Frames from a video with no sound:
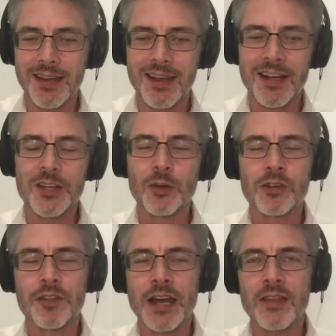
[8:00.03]
and
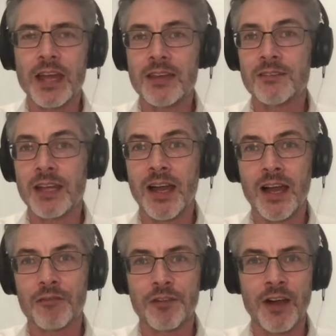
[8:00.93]
all of that, then
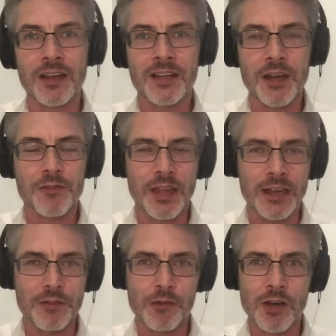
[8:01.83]
fine, go for
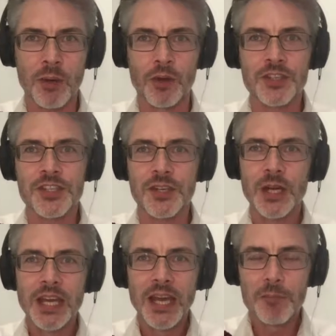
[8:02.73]
that if you really want to.
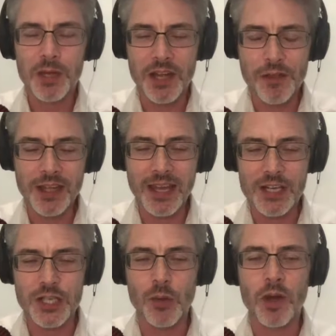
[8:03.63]
But I think
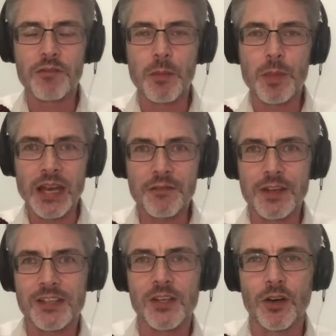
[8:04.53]
actually one of the
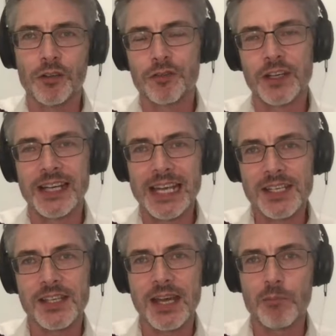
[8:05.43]
benefits of
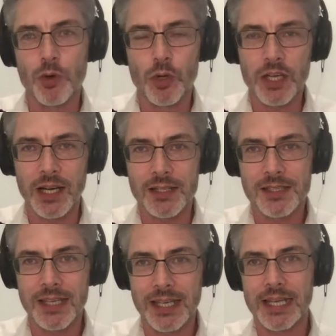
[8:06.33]
internet
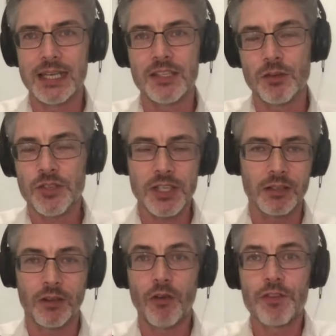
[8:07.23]
broadcasting is you're
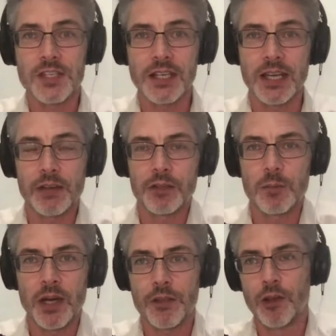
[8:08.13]
still obviously
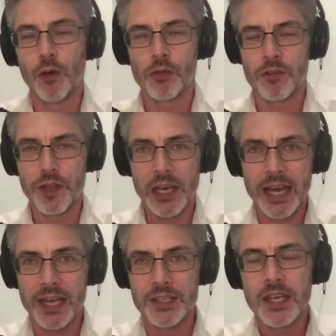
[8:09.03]
governed by the law of the
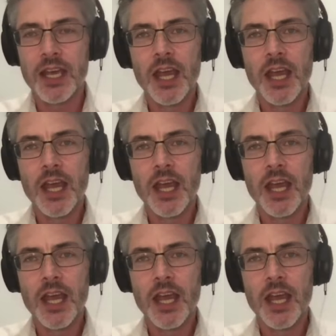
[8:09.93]
land,